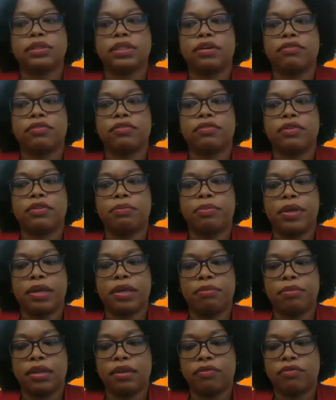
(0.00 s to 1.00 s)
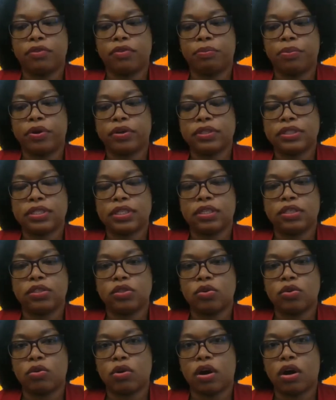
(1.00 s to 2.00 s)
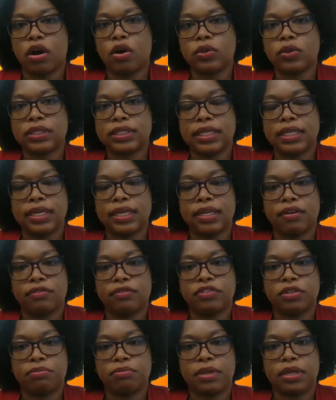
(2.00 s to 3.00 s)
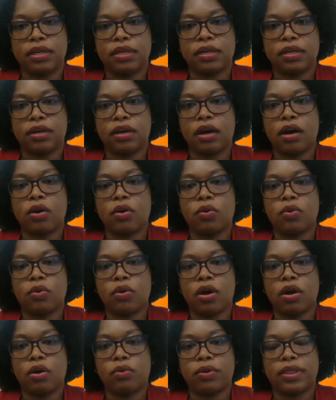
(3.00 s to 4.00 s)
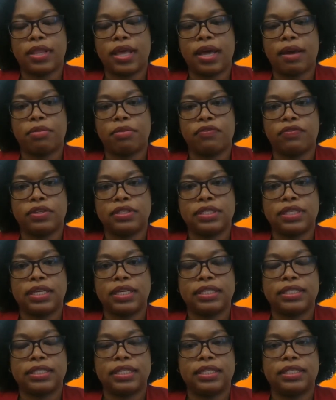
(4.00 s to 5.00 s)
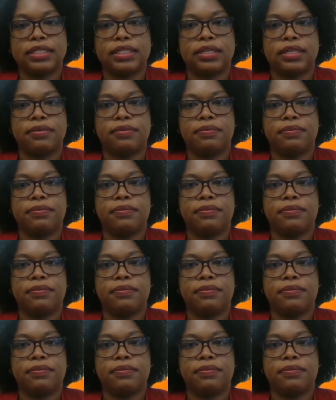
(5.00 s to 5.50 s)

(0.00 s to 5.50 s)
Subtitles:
of the payment for persons who are outside of Jamaica, how would that be facilitated?